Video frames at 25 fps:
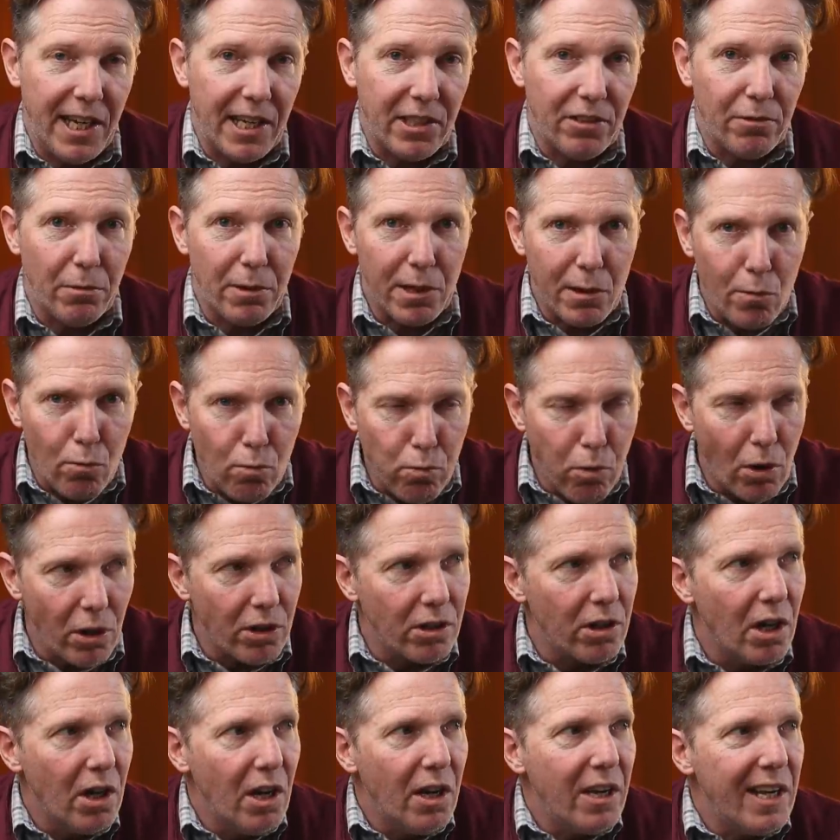texture, where you
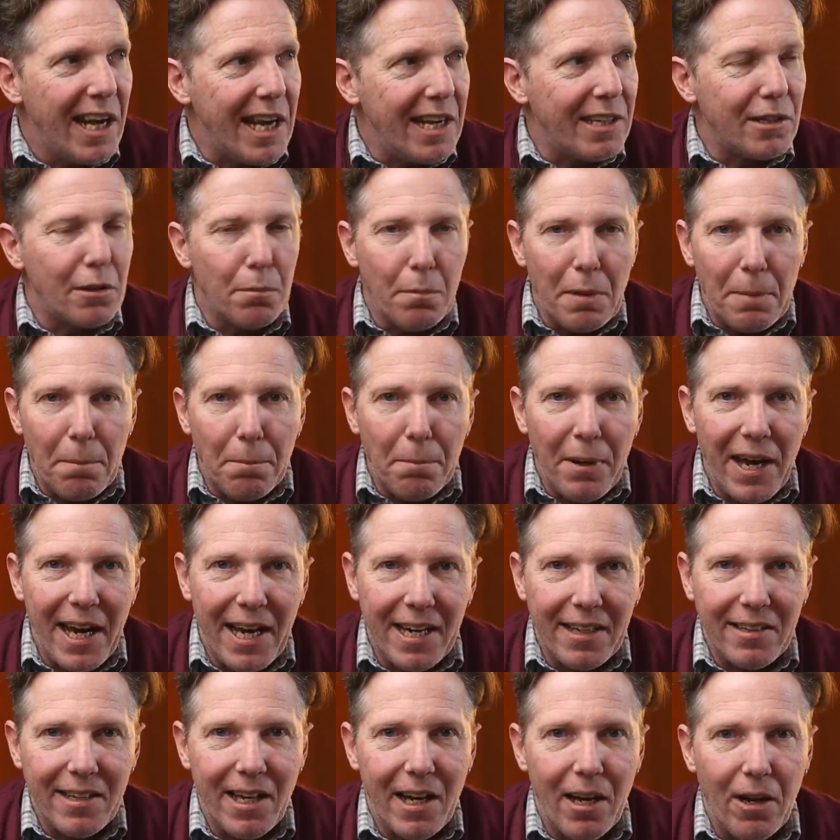want it to be
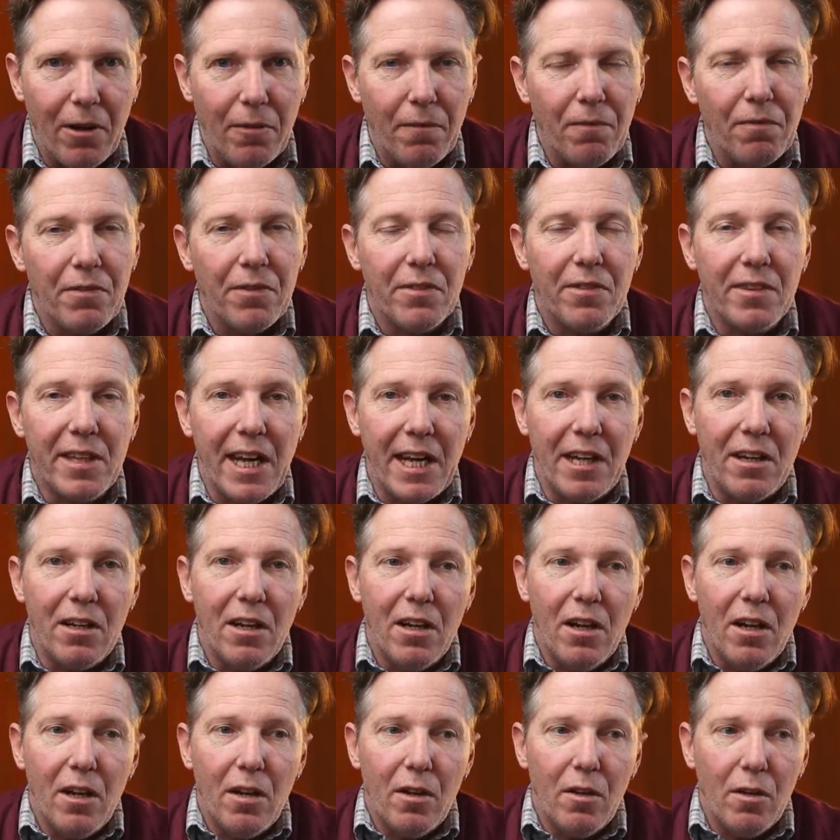picked out,
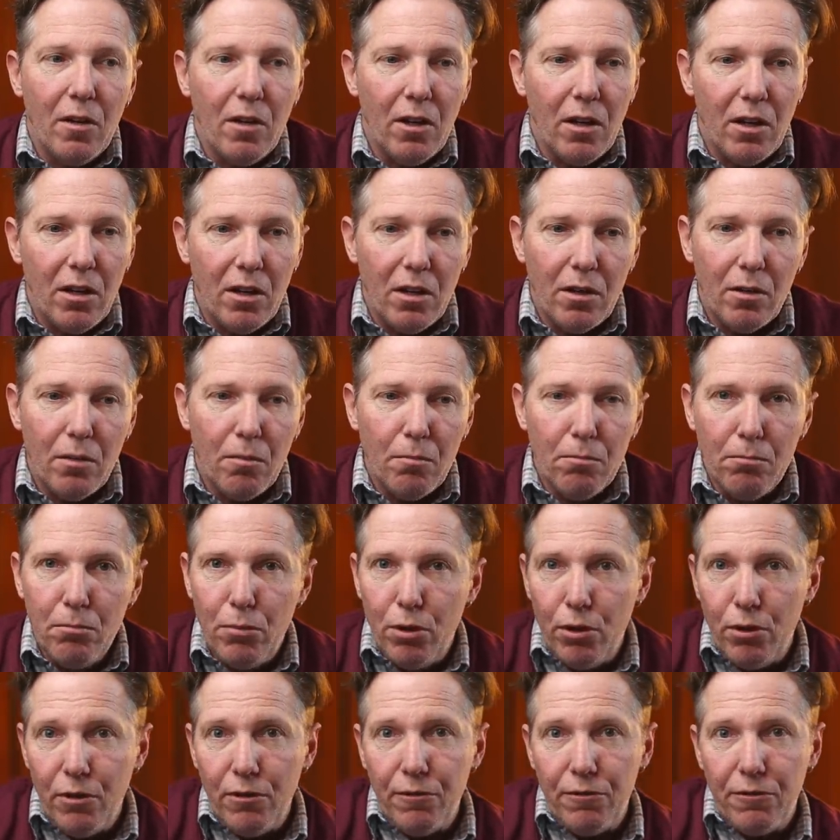then
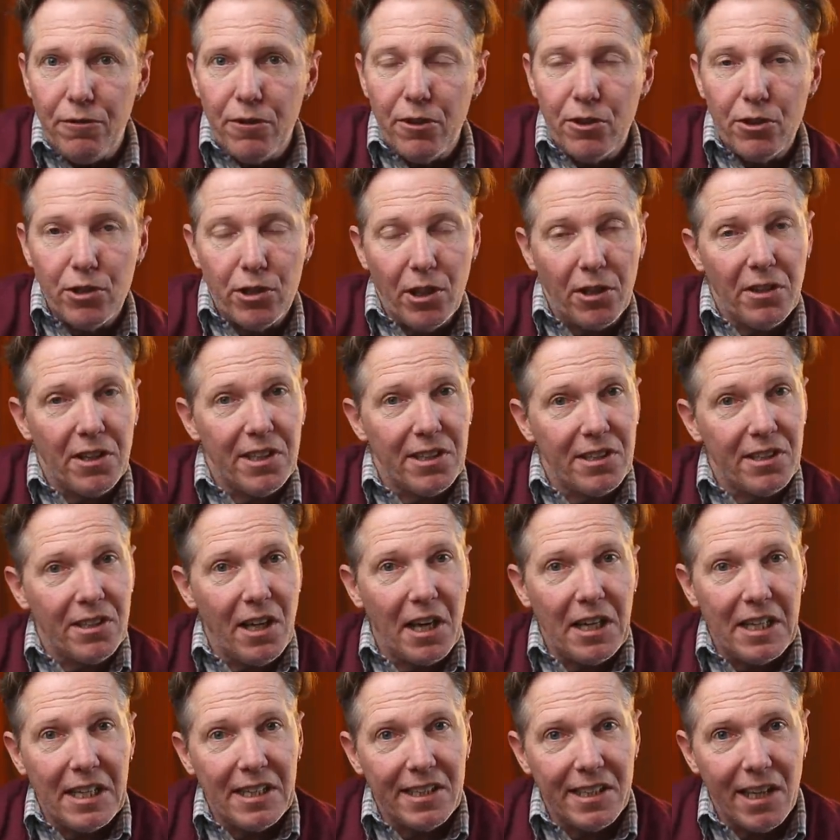move so the
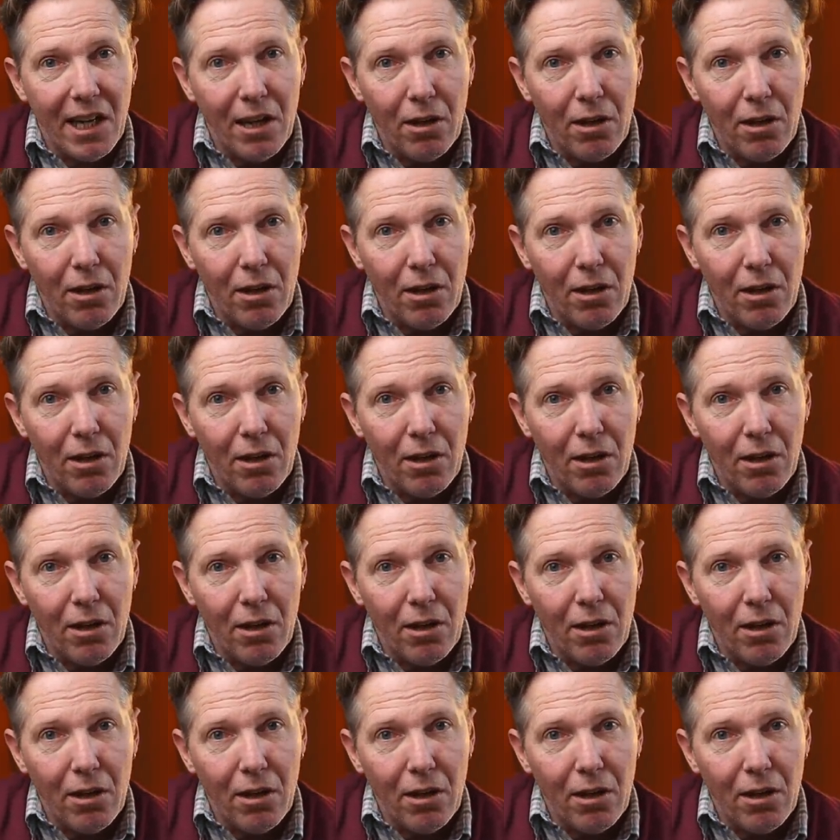sun is